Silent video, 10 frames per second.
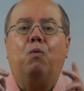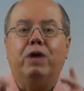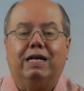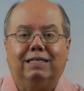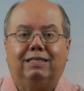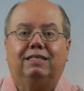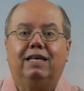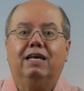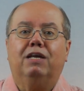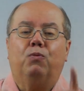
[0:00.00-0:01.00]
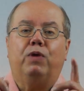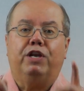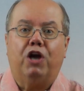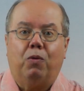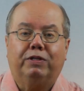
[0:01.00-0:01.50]
We can see it, we
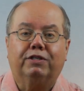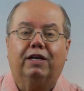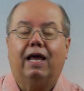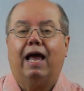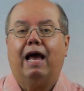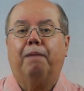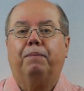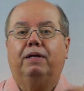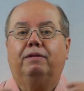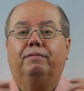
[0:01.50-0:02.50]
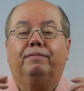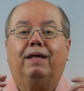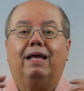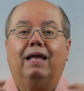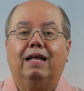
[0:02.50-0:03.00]
know it's going to happen.
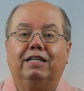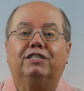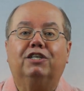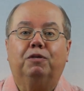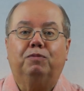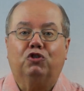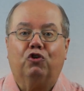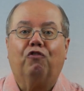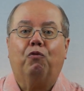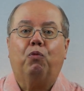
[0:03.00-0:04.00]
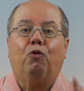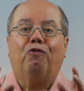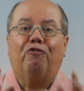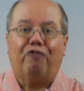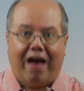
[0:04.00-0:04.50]
It's an observable
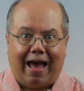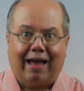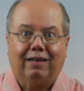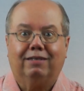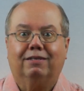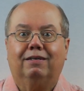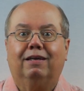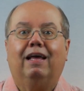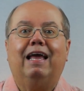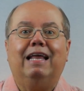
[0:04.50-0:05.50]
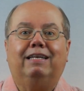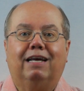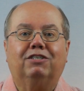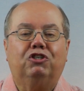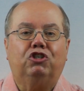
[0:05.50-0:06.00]
fact. It
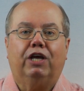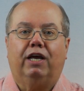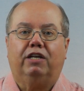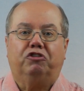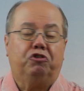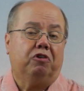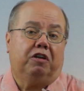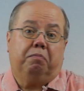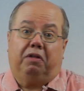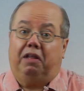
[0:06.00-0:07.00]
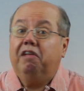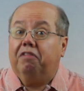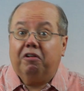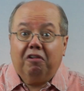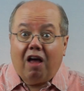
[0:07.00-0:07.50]
doesn't change. You can believe
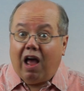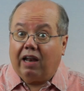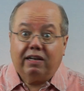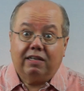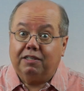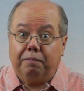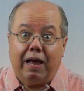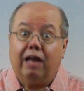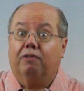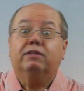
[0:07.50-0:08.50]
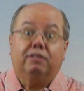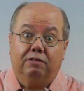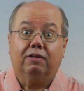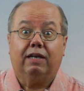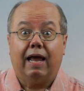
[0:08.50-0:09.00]
it or not, it doesn't matter. It's
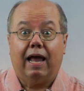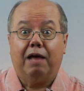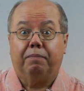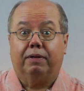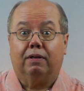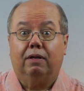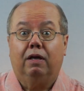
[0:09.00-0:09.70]
still going to happen.